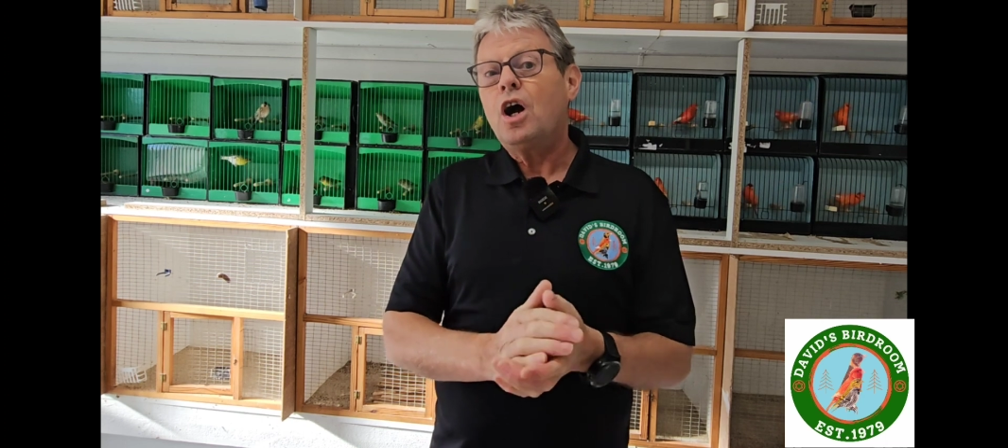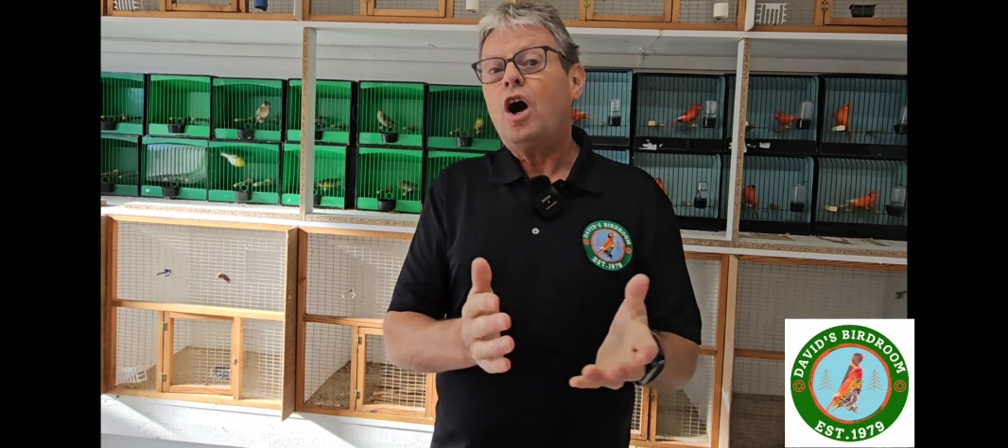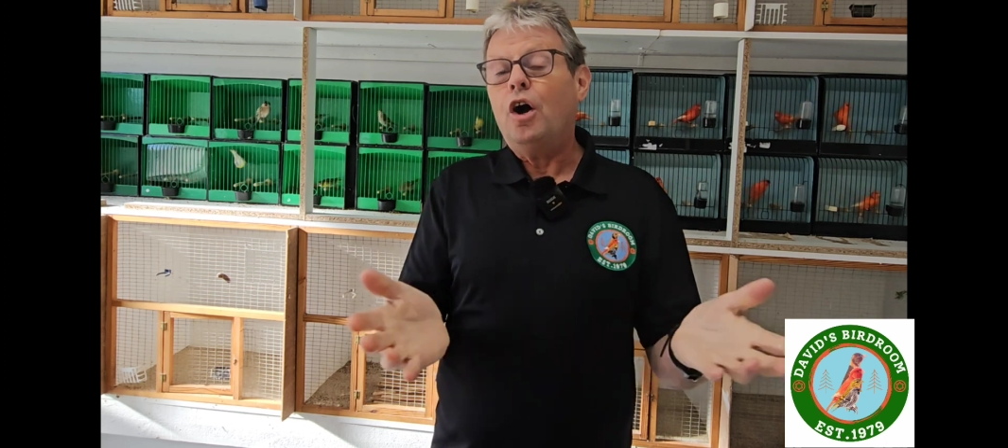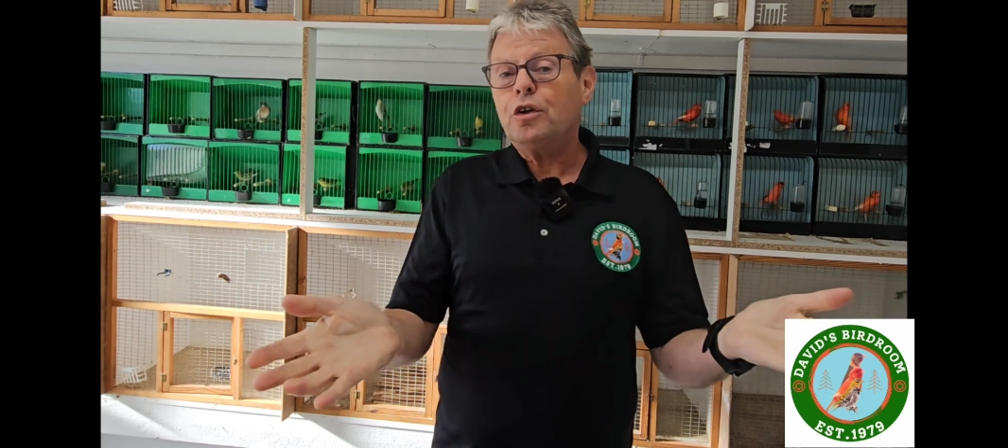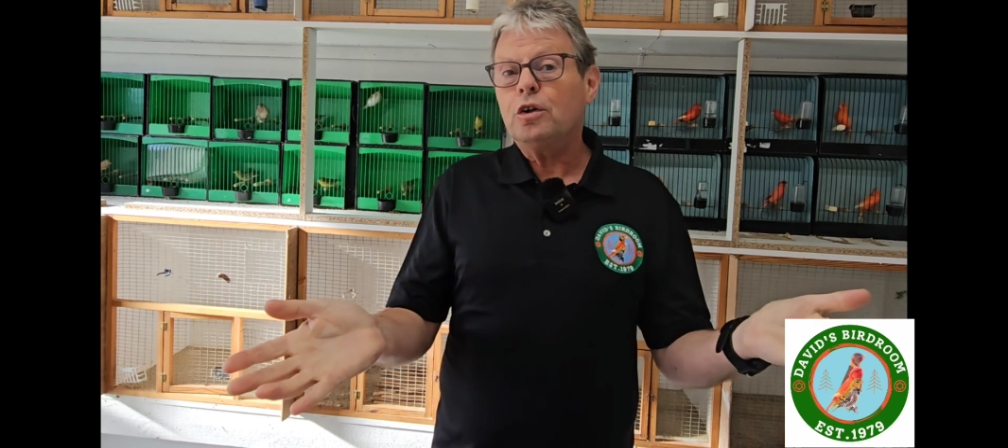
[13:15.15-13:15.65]

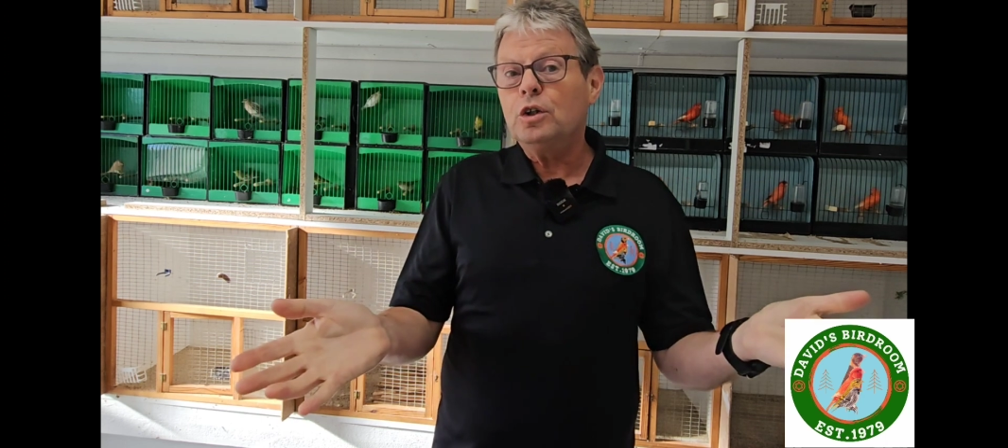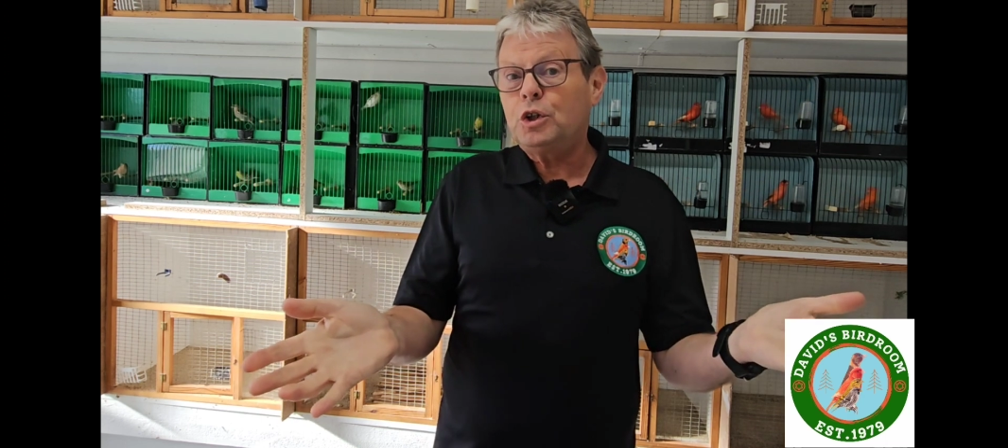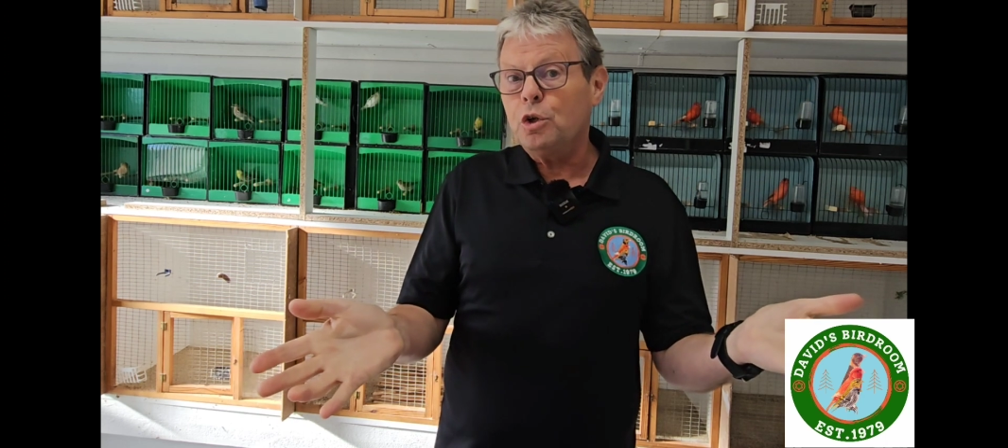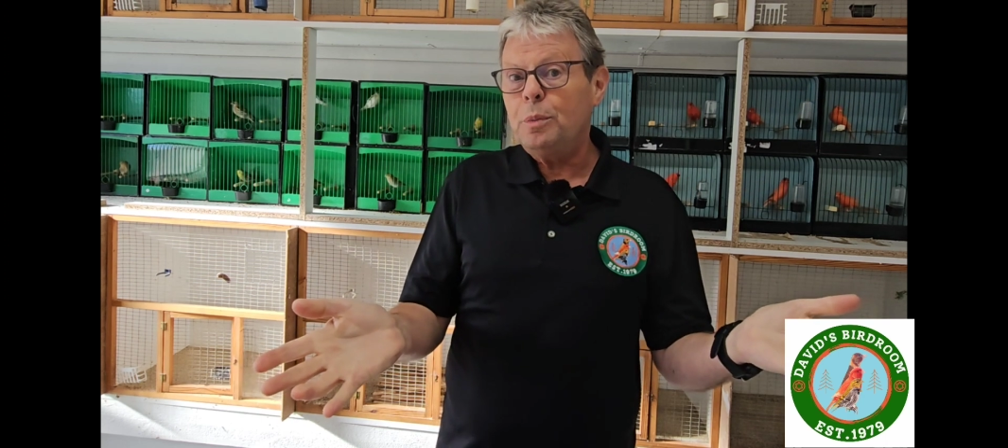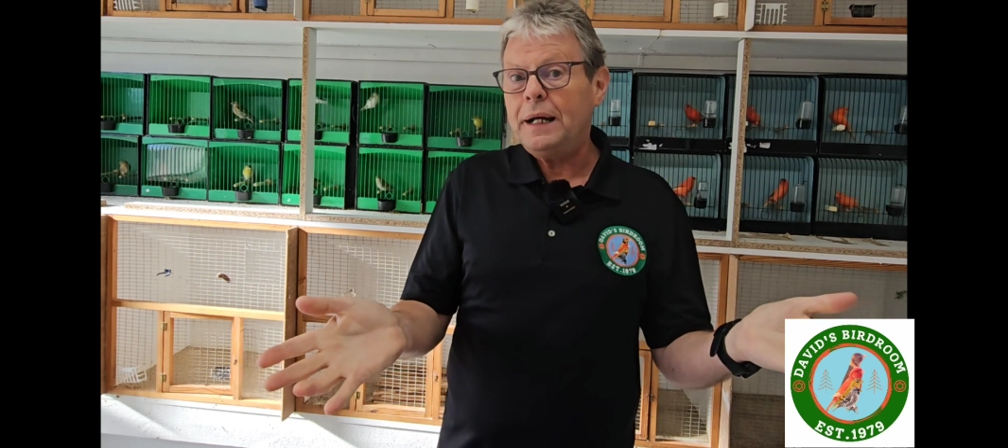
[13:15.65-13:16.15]
out on the
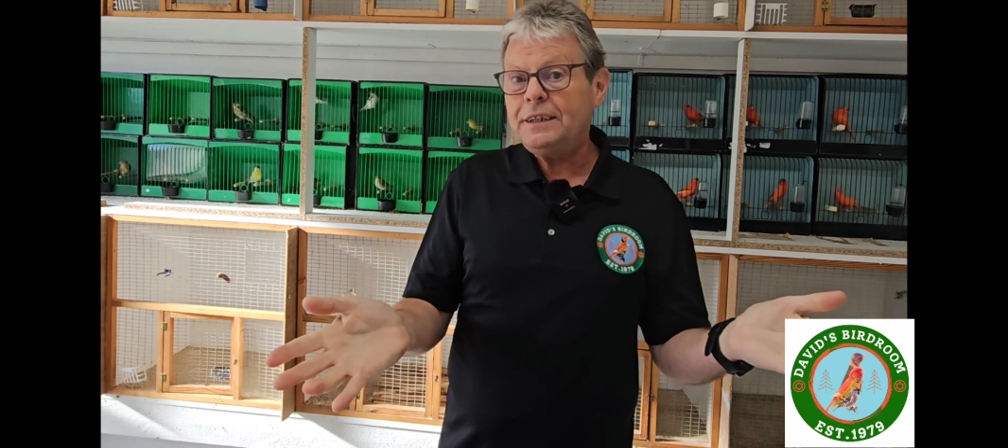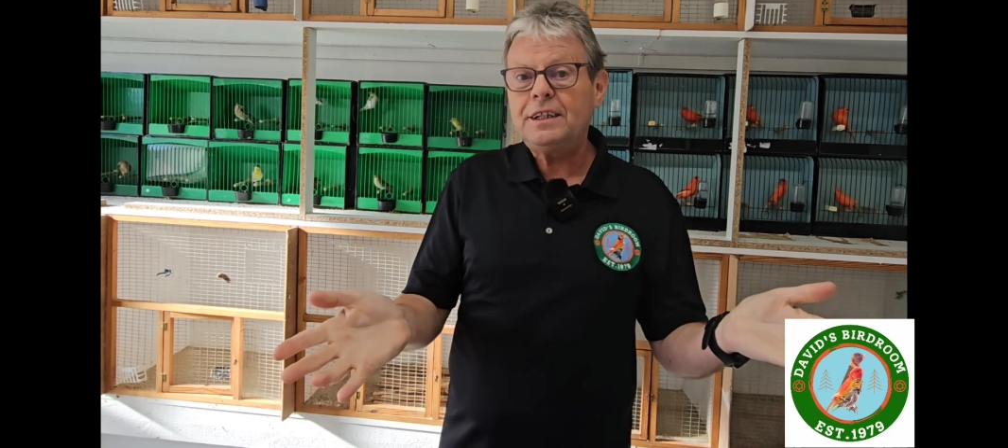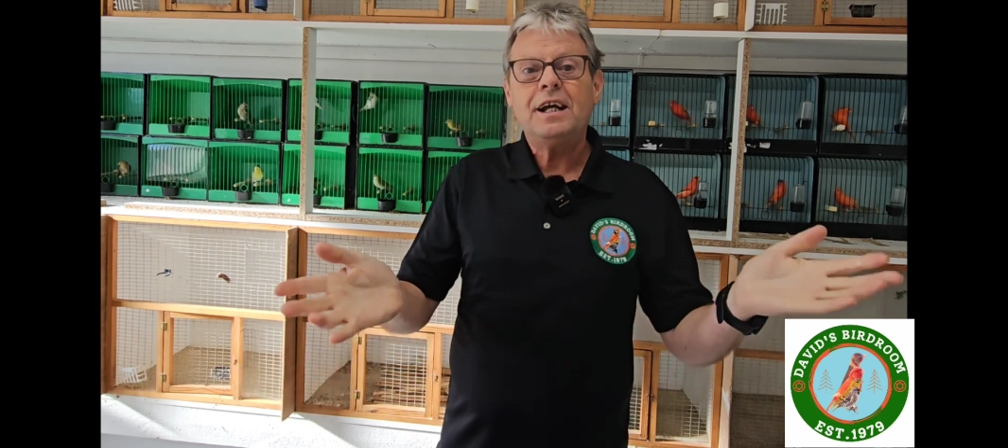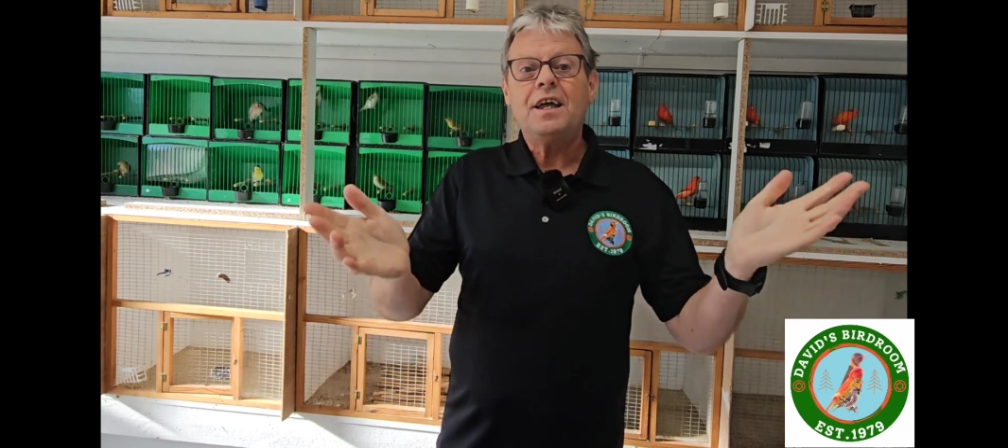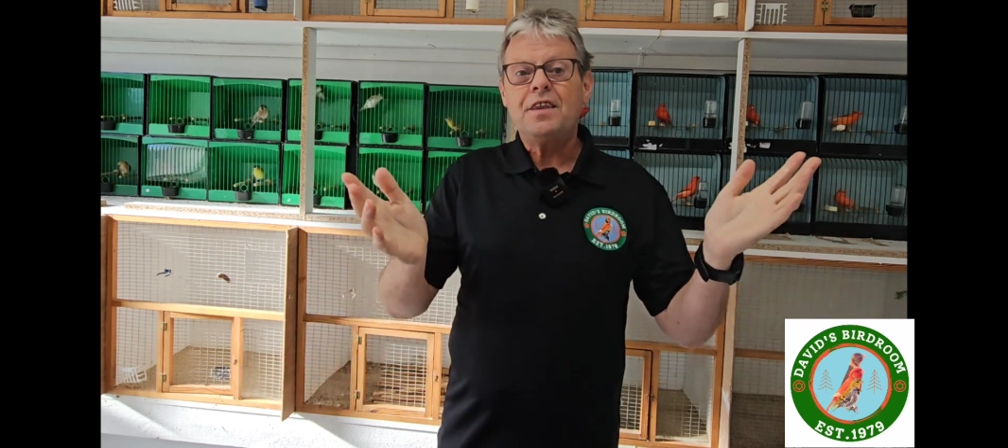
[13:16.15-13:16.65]
show bench